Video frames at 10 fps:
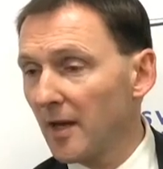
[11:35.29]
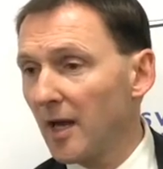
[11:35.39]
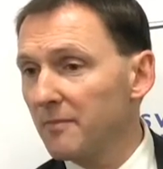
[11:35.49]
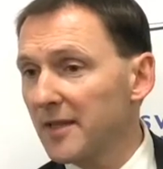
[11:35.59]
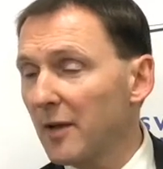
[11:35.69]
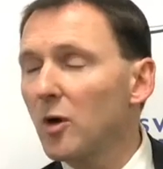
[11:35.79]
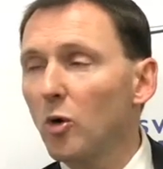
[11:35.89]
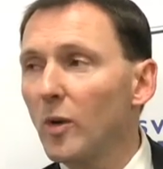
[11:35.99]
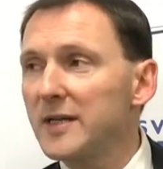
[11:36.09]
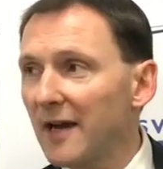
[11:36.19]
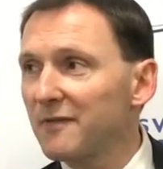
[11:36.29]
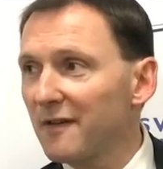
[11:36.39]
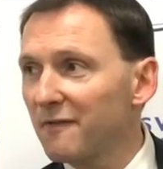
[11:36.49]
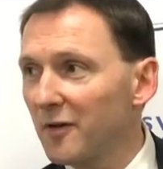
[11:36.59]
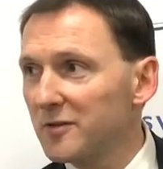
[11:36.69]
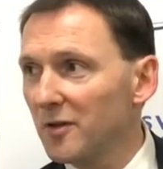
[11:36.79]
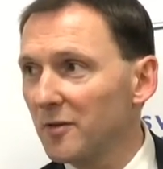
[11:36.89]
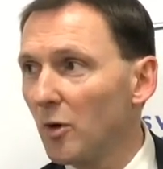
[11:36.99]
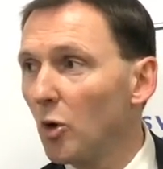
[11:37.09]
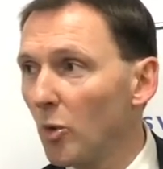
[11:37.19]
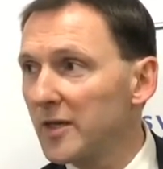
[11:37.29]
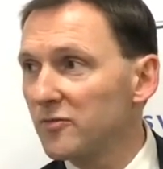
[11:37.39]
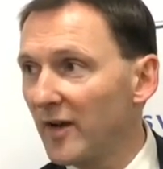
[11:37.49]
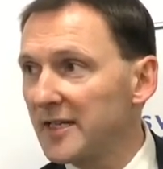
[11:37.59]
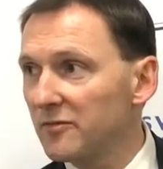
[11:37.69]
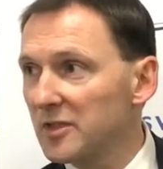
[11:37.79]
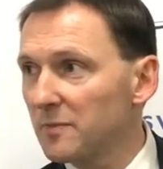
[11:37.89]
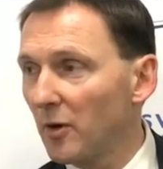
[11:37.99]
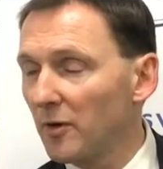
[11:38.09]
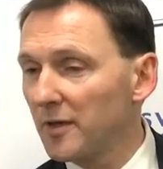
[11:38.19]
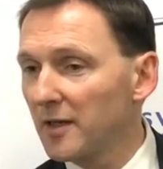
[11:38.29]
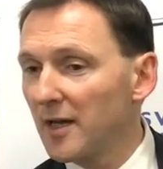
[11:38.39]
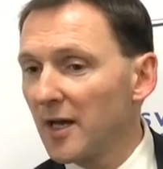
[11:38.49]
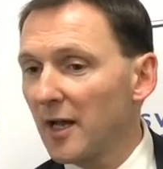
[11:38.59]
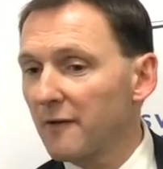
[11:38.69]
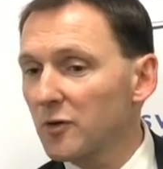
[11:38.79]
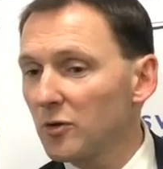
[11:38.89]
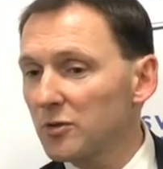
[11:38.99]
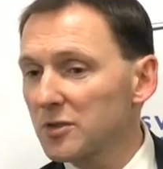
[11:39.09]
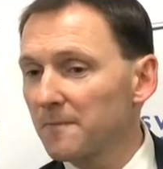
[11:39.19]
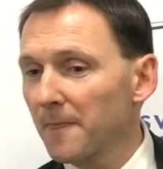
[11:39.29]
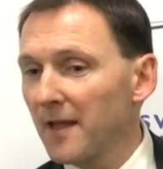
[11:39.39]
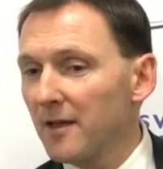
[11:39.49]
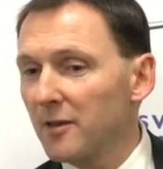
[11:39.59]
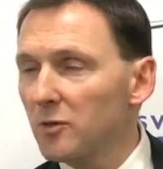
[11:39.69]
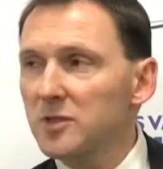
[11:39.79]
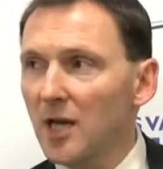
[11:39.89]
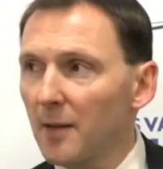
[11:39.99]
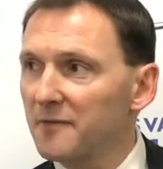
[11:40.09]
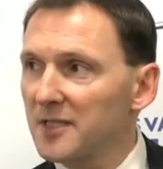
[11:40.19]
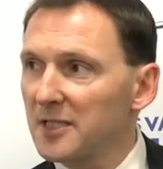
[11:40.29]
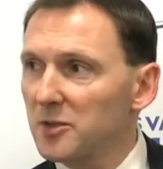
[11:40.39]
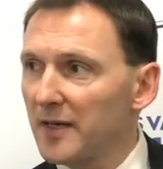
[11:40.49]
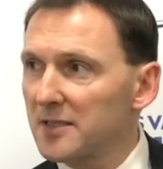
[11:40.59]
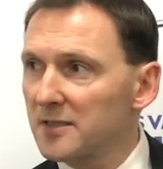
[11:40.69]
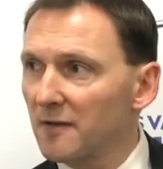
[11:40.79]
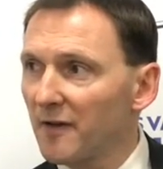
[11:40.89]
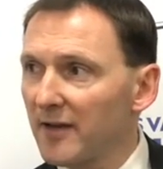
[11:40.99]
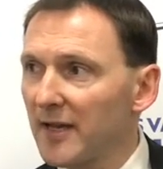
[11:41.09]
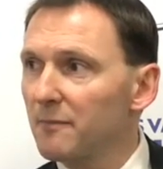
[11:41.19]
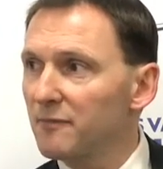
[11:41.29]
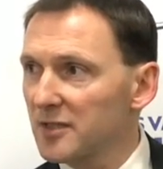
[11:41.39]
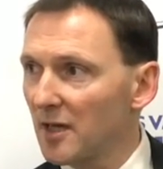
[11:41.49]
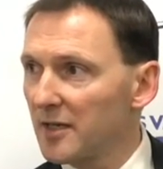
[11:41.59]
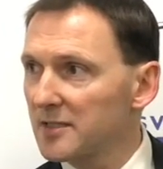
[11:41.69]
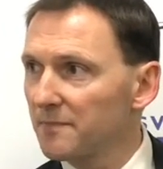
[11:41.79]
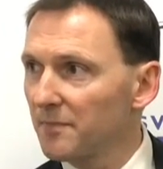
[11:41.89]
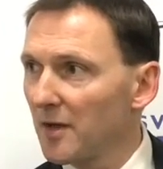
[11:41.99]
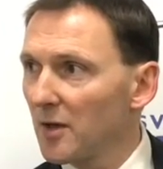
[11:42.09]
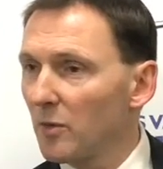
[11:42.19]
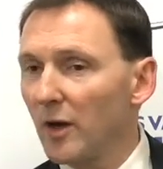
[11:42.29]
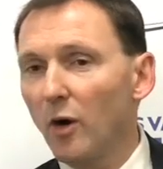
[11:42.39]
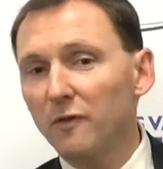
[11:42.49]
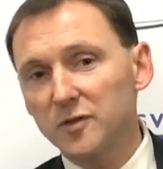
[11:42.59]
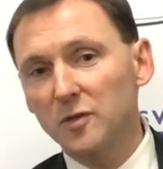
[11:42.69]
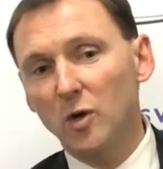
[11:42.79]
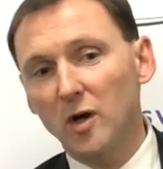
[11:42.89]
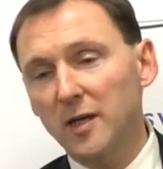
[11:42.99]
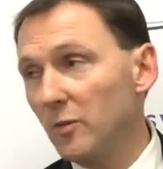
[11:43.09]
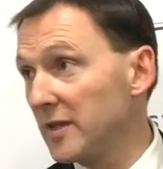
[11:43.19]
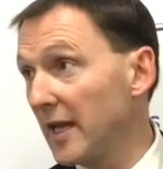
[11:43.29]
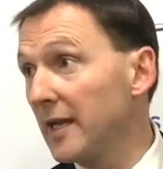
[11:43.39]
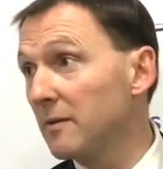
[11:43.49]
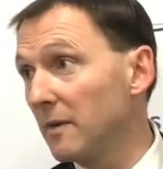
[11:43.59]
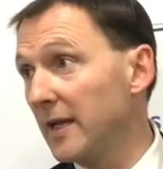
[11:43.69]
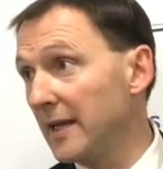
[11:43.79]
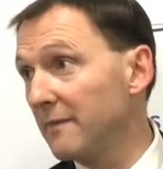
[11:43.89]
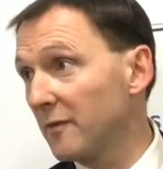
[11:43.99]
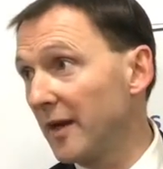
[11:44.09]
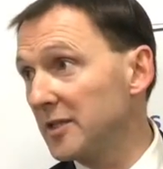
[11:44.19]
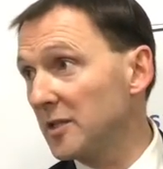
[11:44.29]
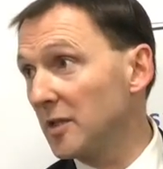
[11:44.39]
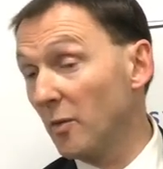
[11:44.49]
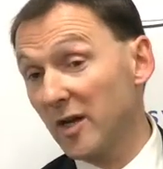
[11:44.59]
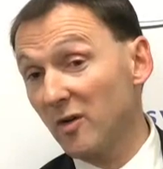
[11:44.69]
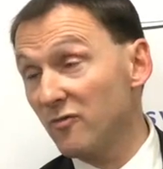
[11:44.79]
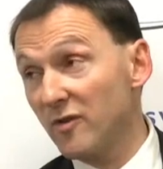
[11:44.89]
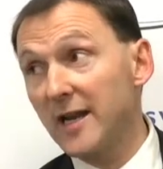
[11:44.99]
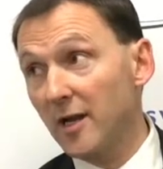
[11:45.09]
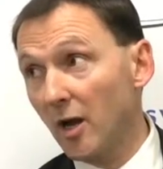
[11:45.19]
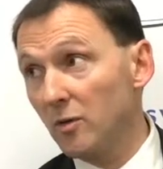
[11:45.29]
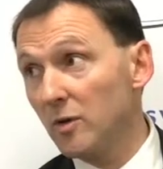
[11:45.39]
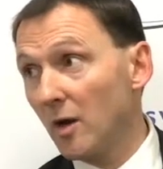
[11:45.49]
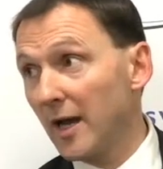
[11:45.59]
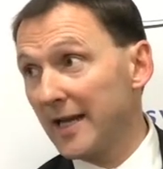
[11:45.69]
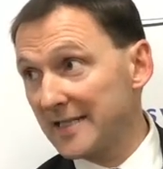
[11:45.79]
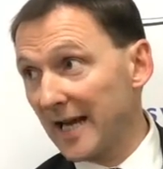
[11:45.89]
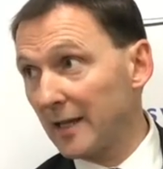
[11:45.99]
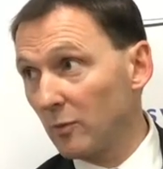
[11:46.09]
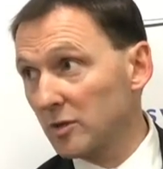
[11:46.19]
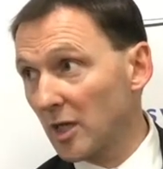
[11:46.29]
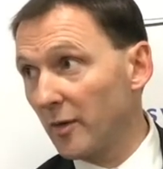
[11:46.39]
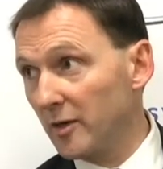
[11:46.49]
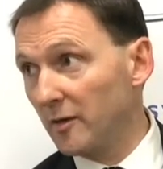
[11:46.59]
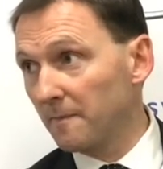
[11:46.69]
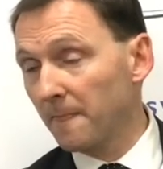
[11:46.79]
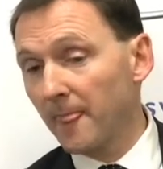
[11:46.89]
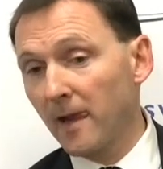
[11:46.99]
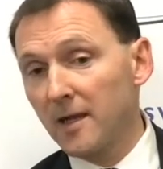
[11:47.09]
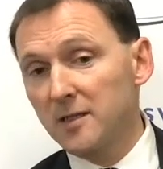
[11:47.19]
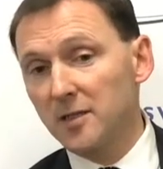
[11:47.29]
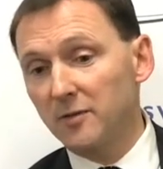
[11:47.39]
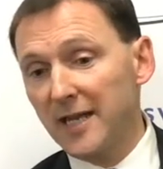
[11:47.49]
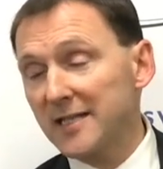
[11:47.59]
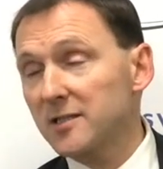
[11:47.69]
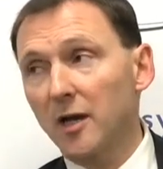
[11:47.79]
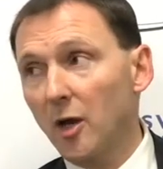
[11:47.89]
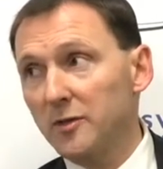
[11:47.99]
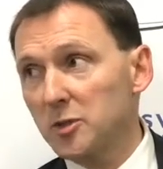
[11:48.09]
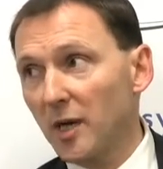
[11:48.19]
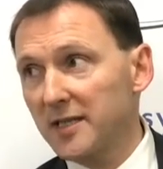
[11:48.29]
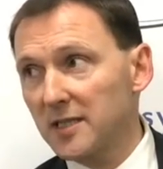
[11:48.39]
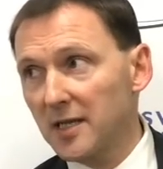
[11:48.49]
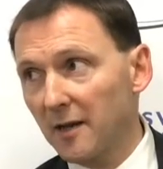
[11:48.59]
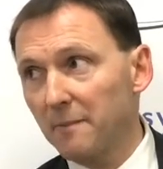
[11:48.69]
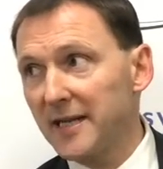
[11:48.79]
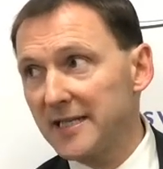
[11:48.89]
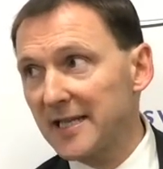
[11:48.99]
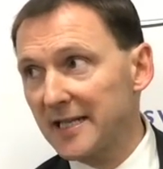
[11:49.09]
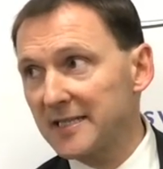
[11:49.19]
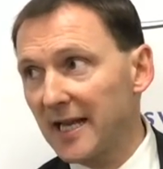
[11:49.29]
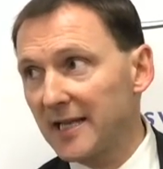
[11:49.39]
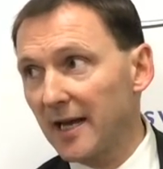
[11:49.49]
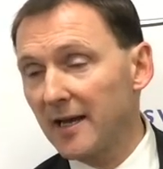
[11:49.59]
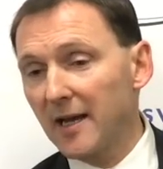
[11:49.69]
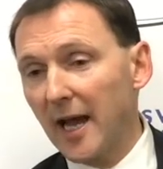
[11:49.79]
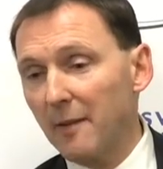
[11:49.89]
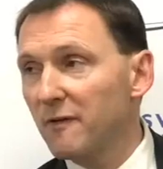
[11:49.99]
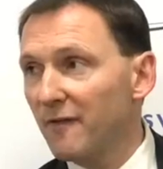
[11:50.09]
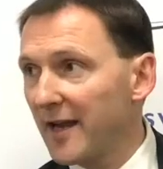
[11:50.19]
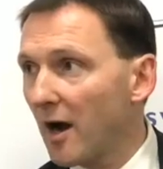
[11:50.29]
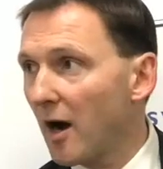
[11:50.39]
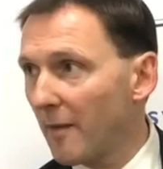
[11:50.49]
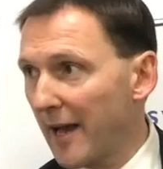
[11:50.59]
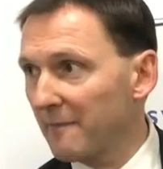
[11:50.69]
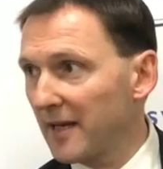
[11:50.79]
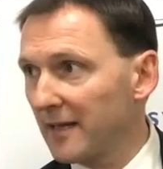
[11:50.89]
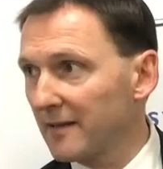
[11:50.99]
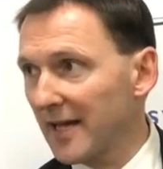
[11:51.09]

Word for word: Um, they will always have their phones on and always ready to respond. And of course, those type of situations are very imprecise. We're often working with incomplete information. We don't really know exactly what's going on. So the SIO is trying to kind of piece that together and prevent harm happening.